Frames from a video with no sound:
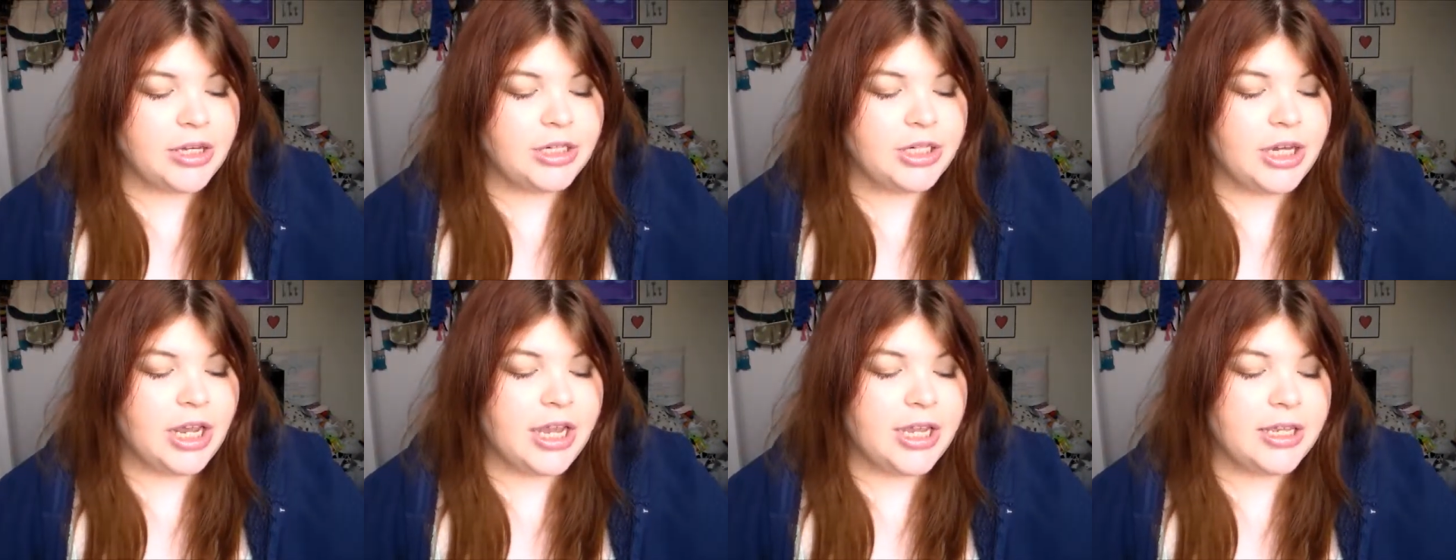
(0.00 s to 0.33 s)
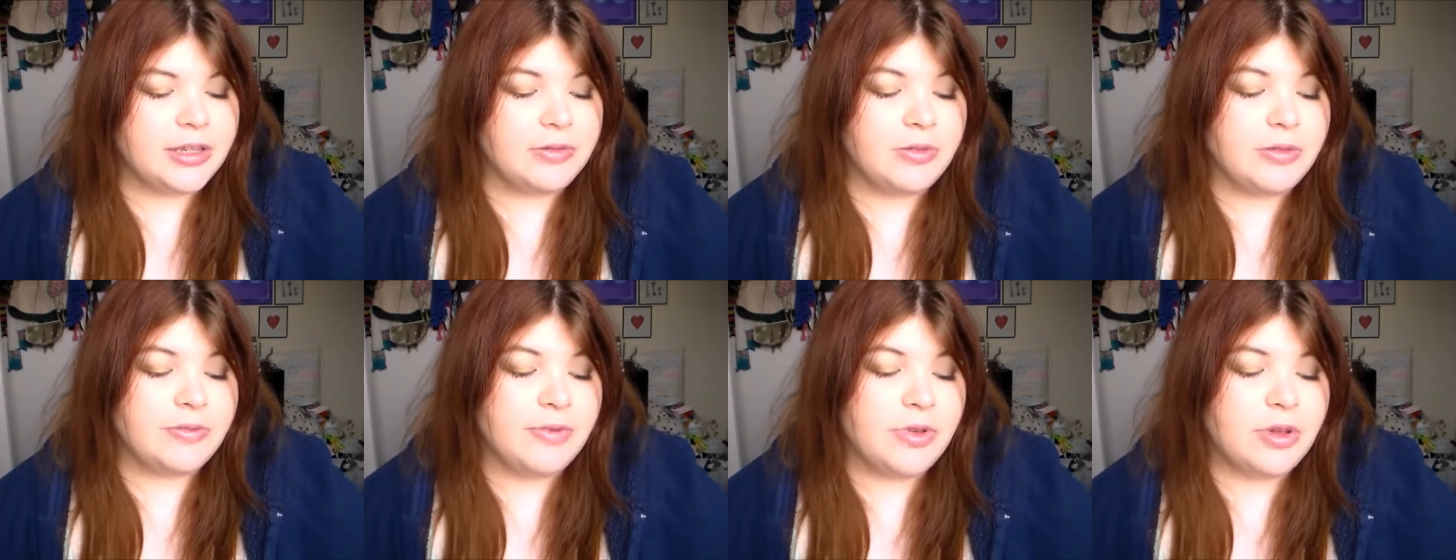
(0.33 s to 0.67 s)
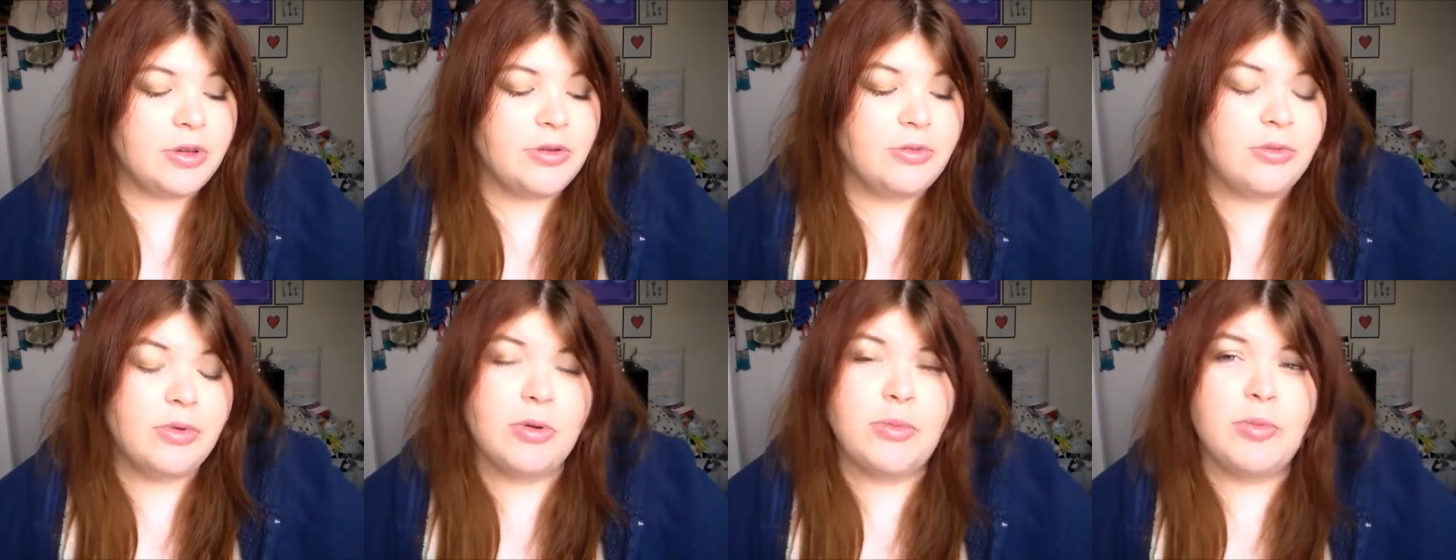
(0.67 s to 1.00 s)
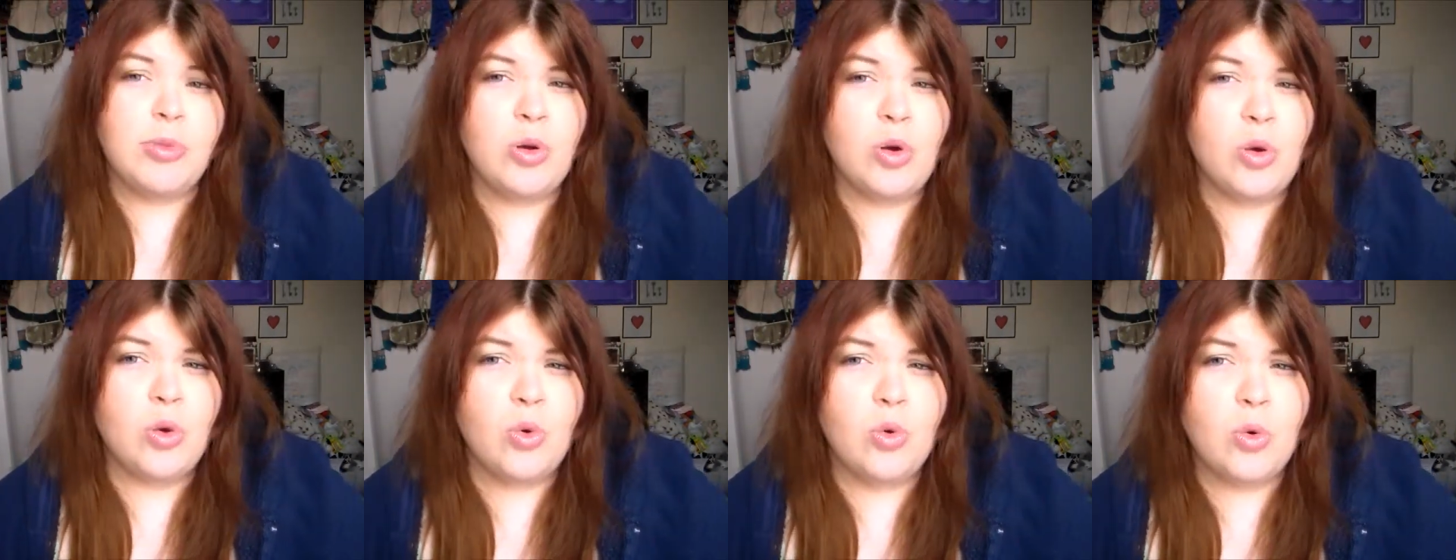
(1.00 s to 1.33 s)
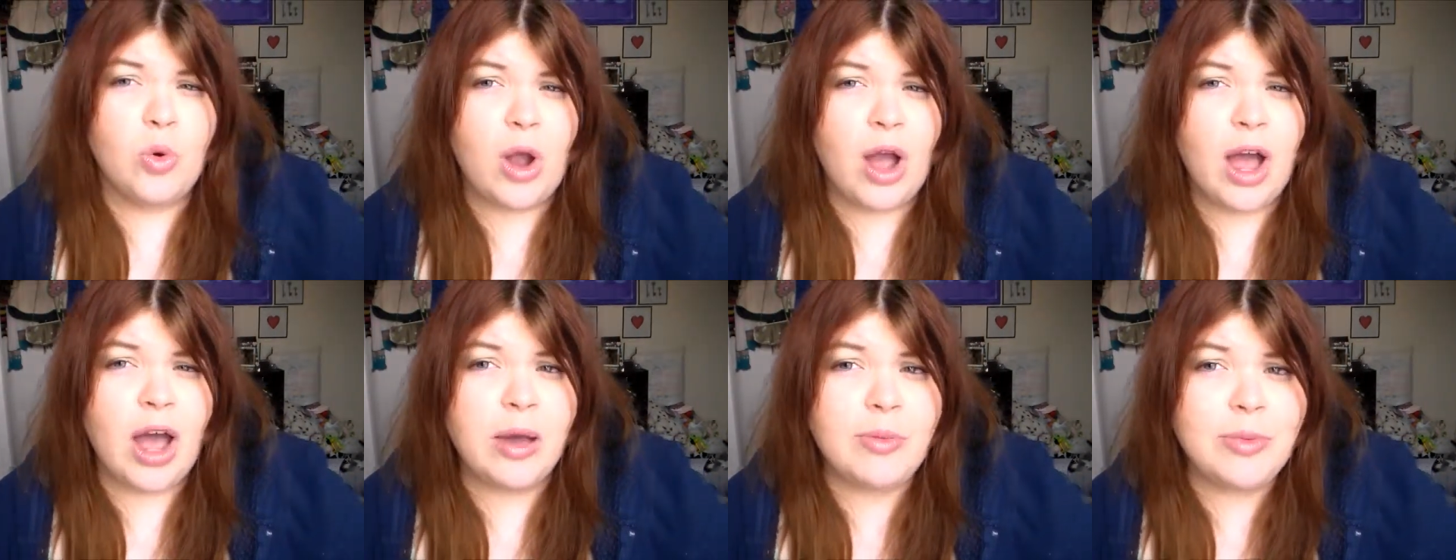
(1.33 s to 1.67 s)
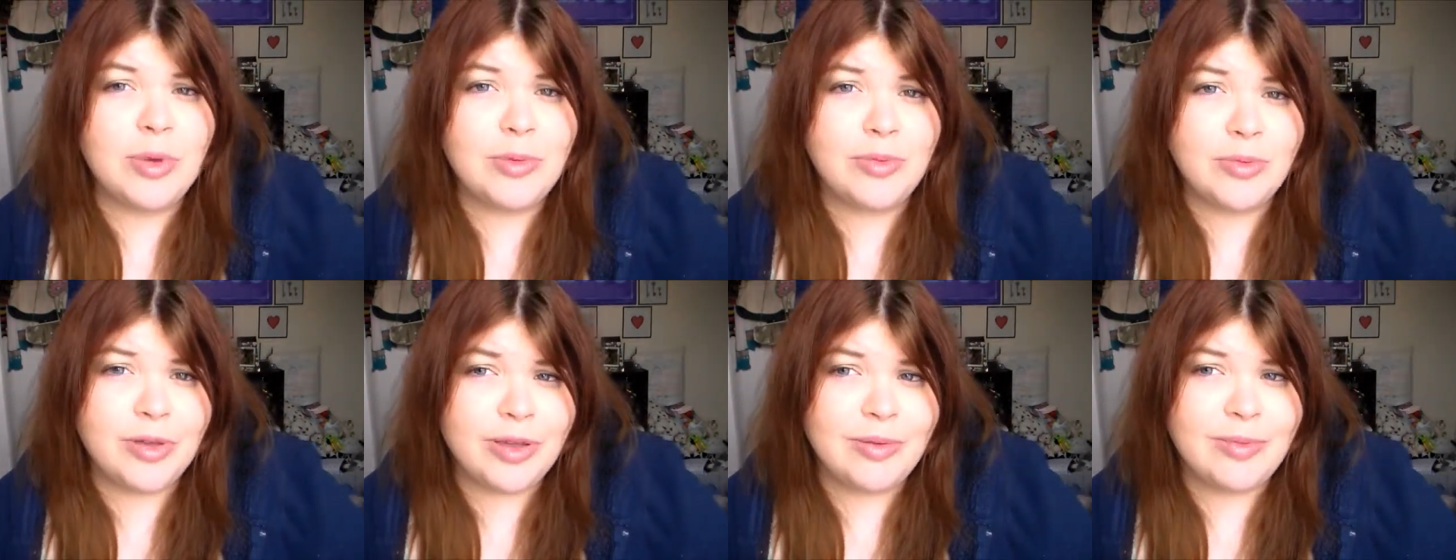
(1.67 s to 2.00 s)
Jay's review will
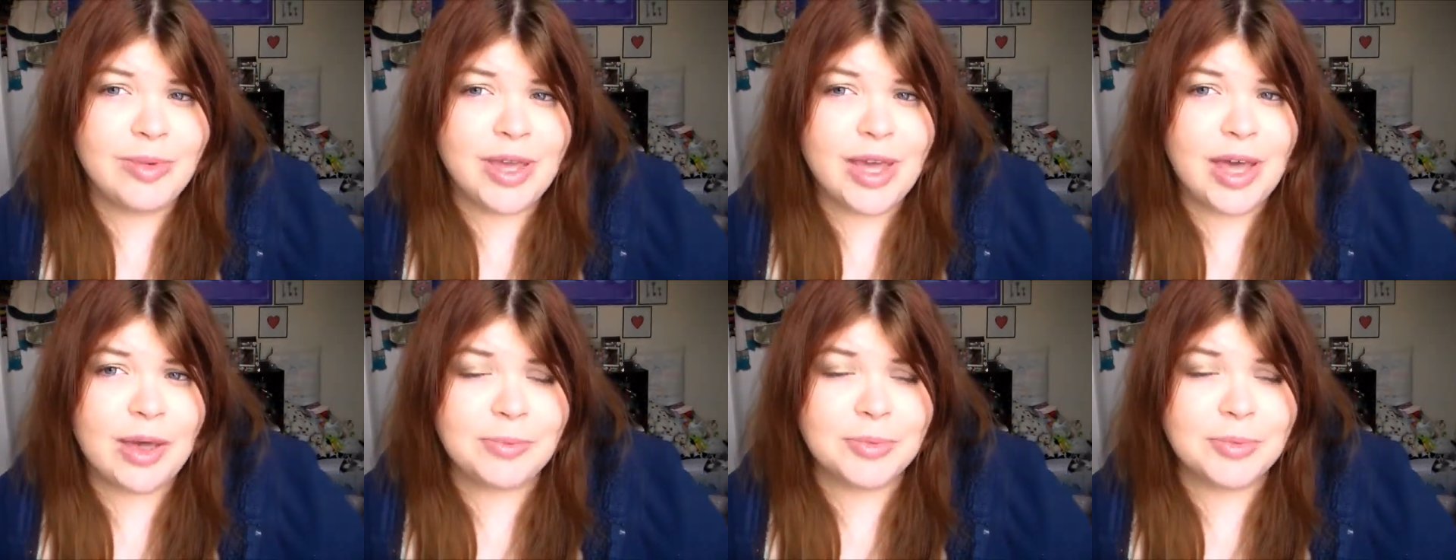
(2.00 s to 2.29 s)
probably be